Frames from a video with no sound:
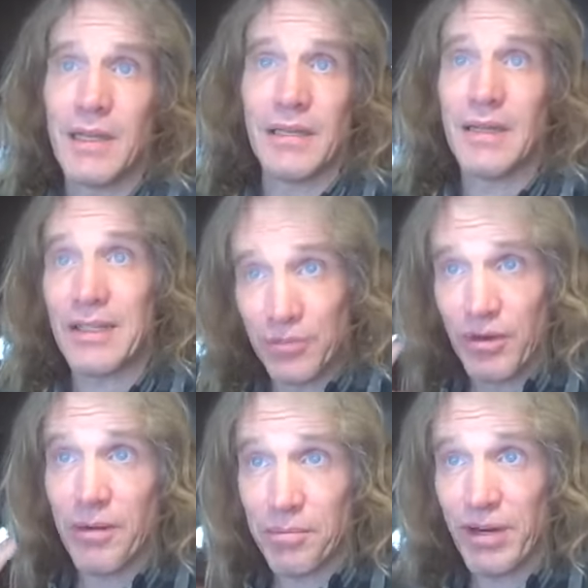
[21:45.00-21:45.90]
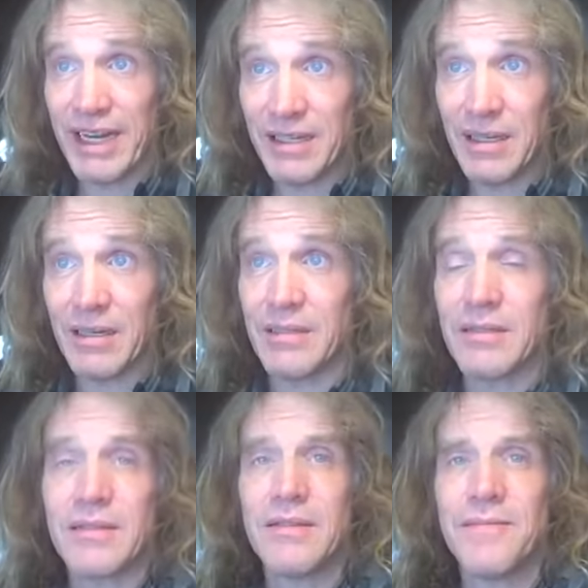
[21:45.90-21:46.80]
And that's what our brain
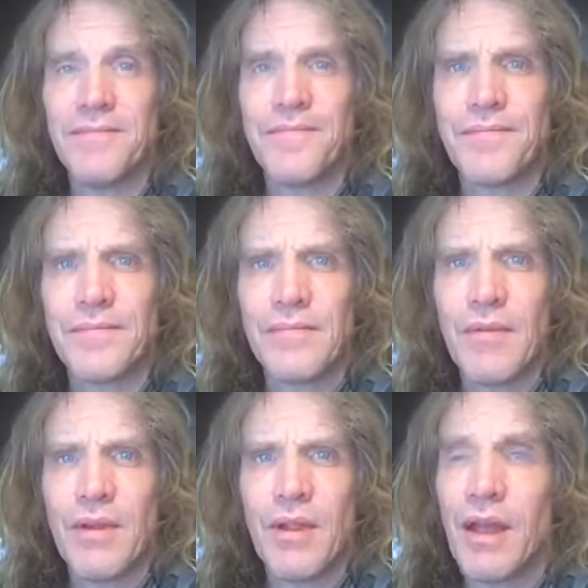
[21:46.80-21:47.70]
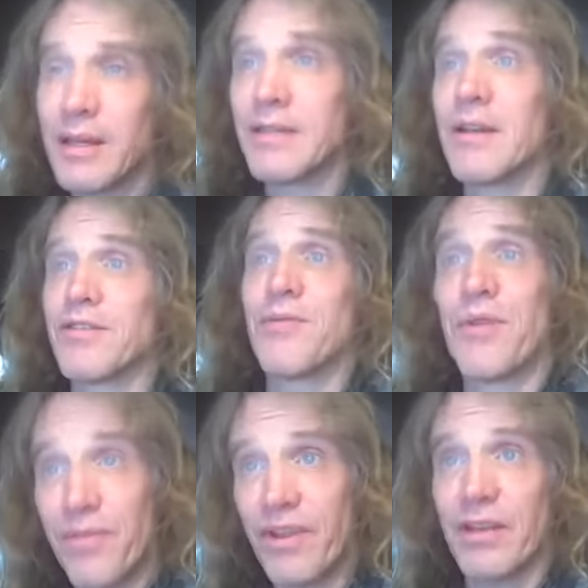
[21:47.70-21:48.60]
does. And it does it
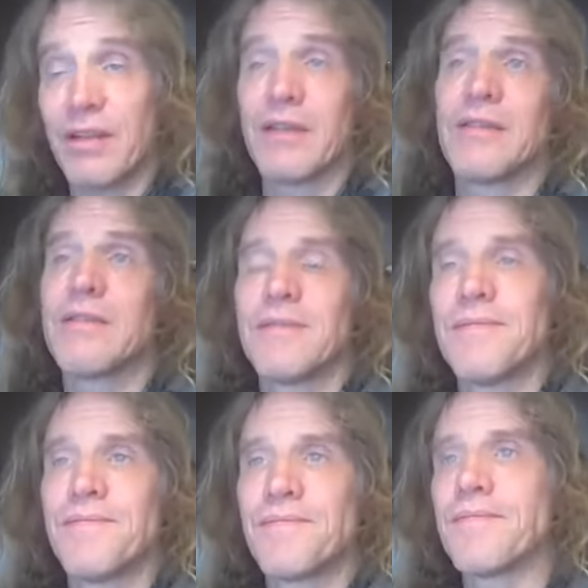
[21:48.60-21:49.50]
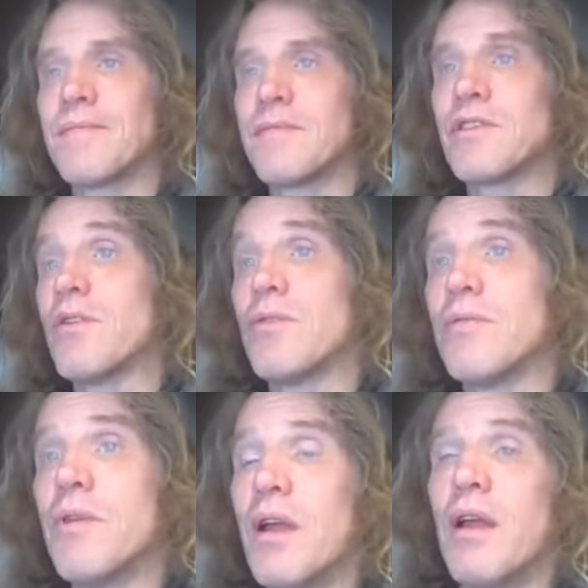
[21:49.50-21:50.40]
with feelings. So
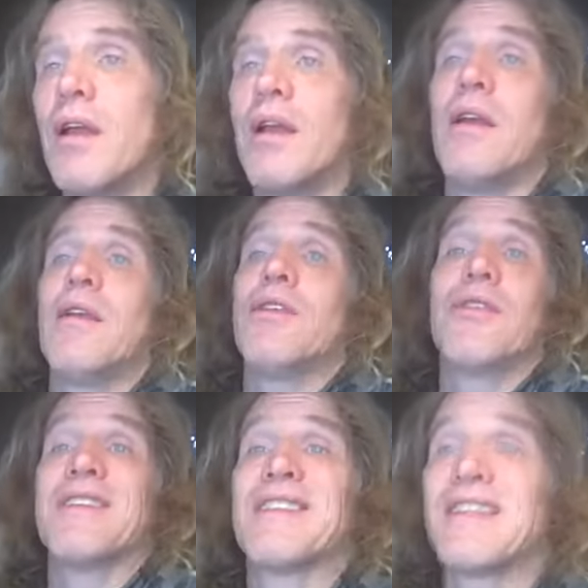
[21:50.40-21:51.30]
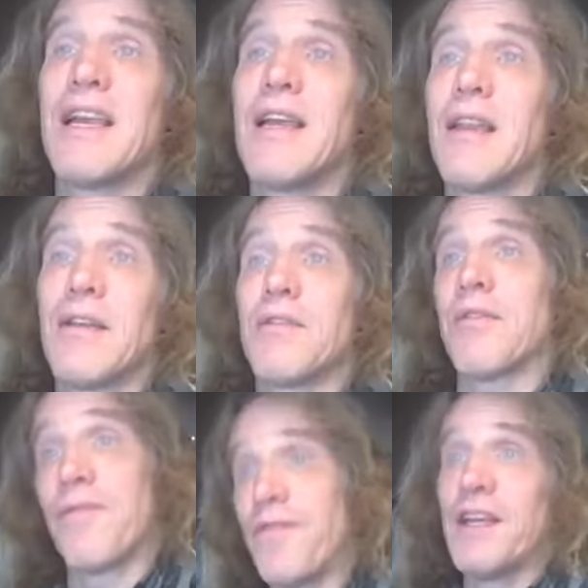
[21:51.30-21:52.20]
you can say that
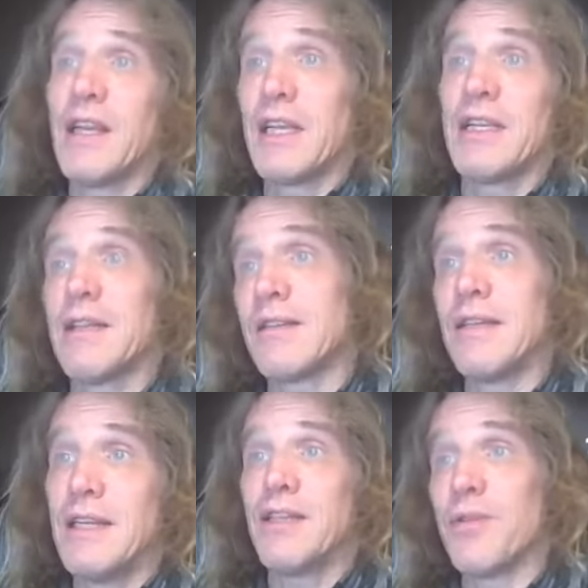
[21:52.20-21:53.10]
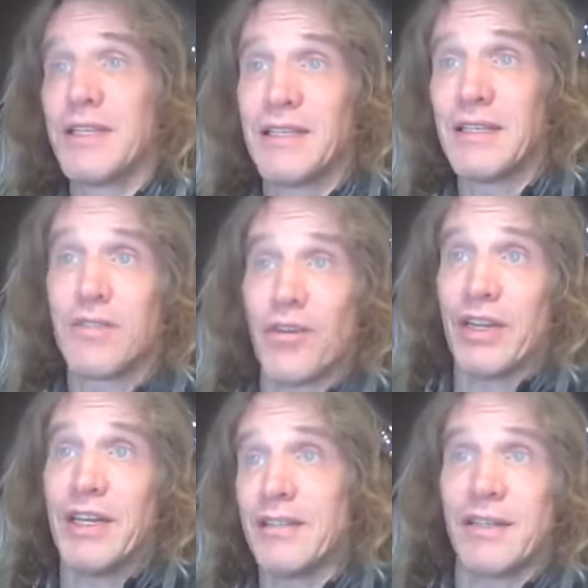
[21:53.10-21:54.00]
the feeling doesn't need to exist. All
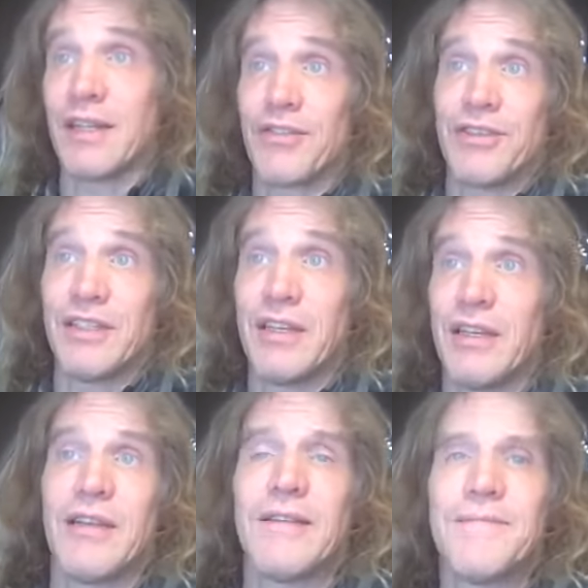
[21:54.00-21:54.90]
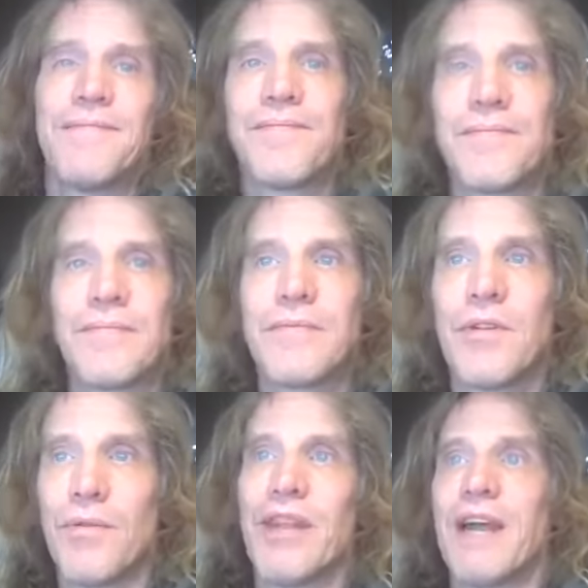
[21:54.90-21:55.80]
you need is electricity.
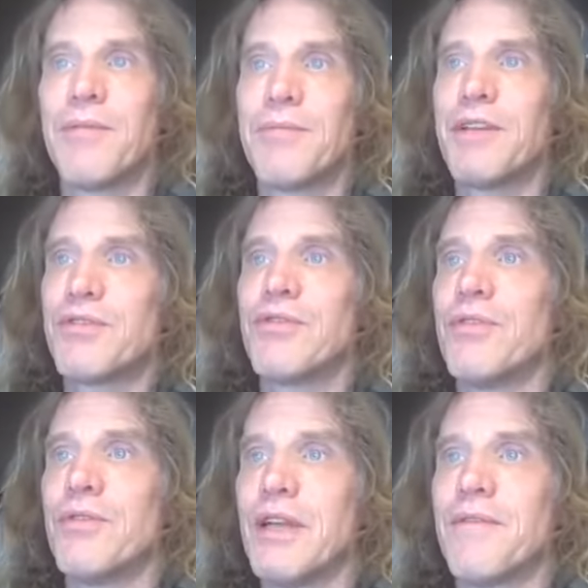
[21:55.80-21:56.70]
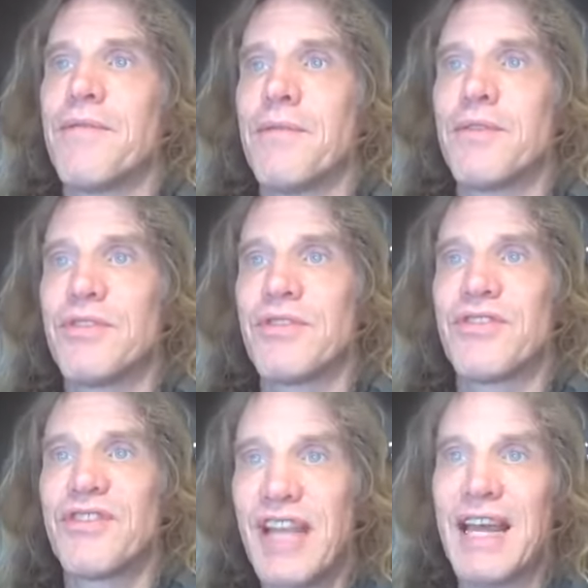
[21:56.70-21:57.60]
Well, that would be true if it was a
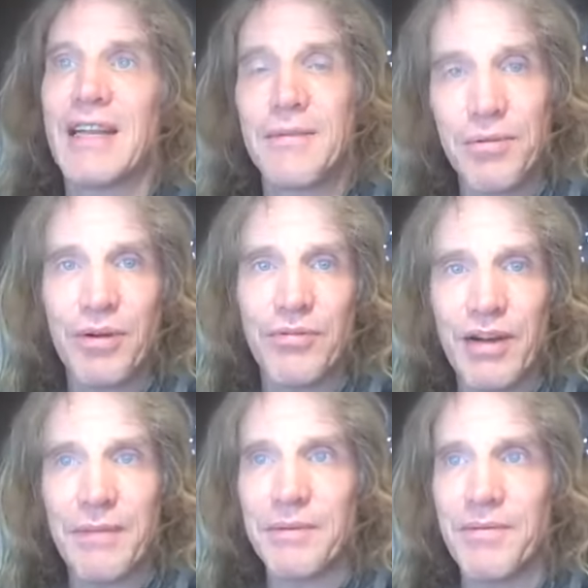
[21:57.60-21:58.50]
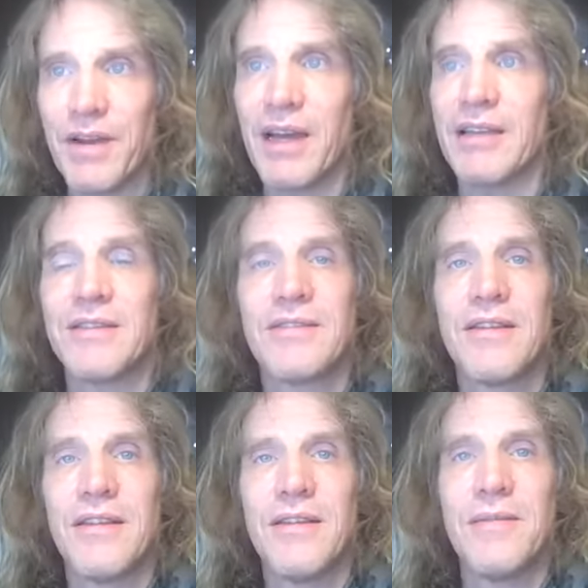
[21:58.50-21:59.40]
static program device,
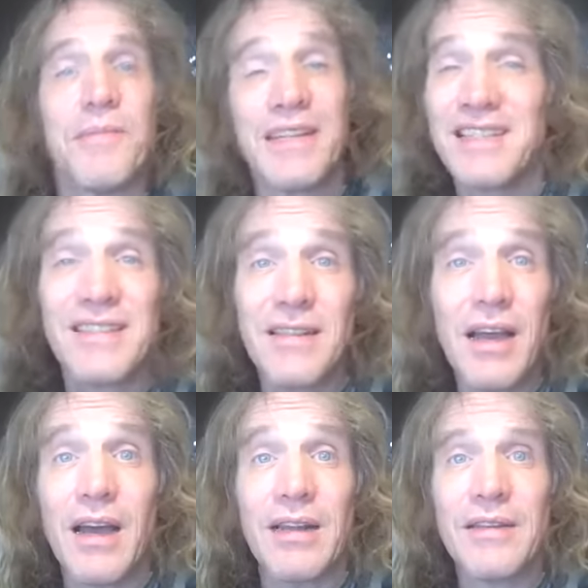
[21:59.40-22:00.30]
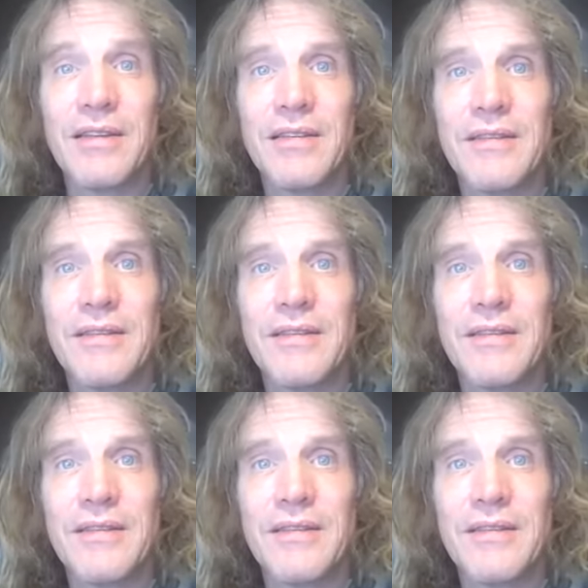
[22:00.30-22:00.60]
but it's not.